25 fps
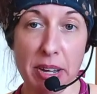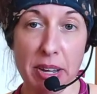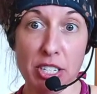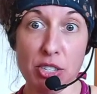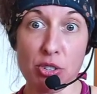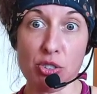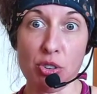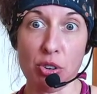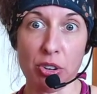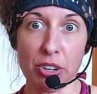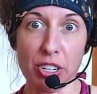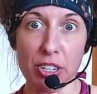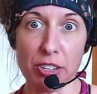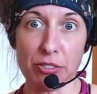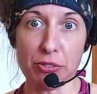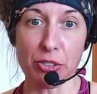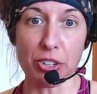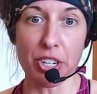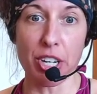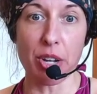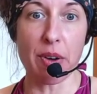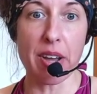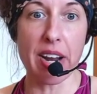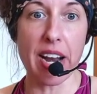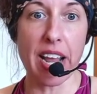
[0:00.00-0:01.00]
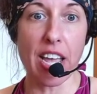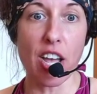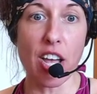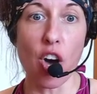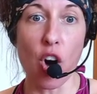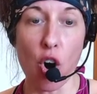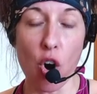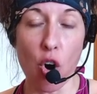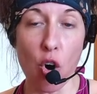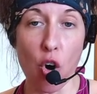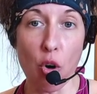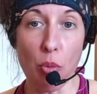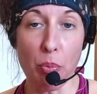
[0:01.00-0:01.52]
my tutorial for you, and I
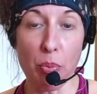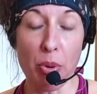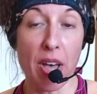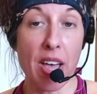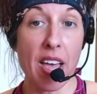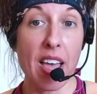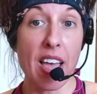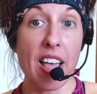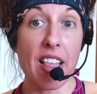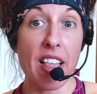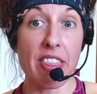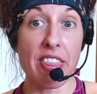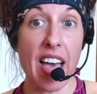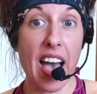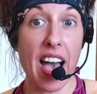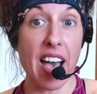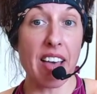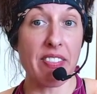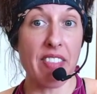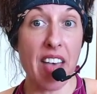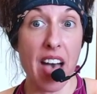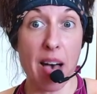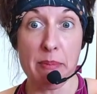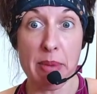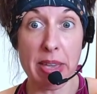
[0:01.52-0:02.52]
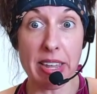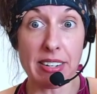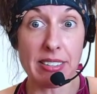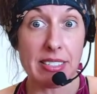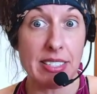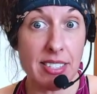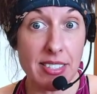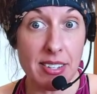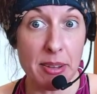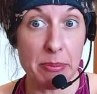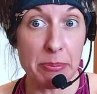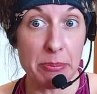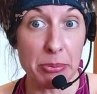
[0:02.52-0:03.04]
hope that that made
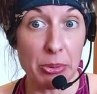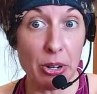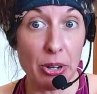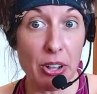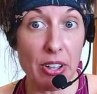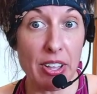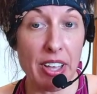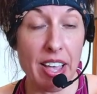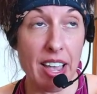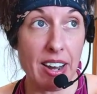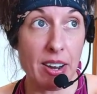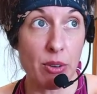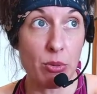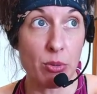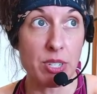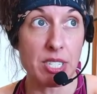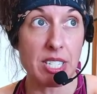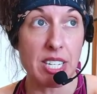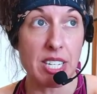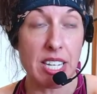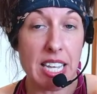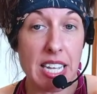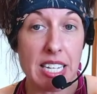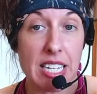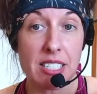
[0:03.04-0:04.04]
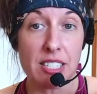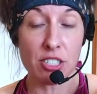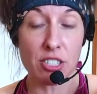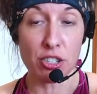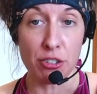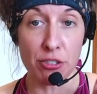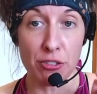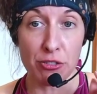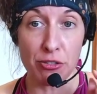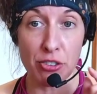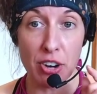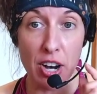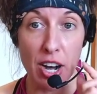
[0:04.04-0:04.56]
it simple and it was easy
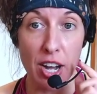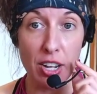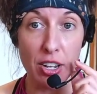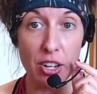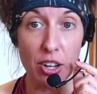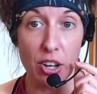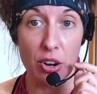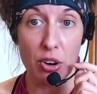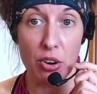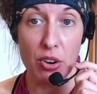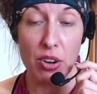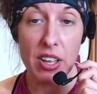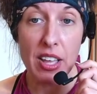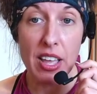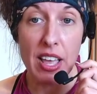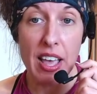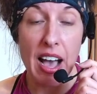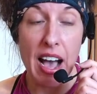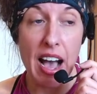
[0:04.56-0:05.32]
to follow.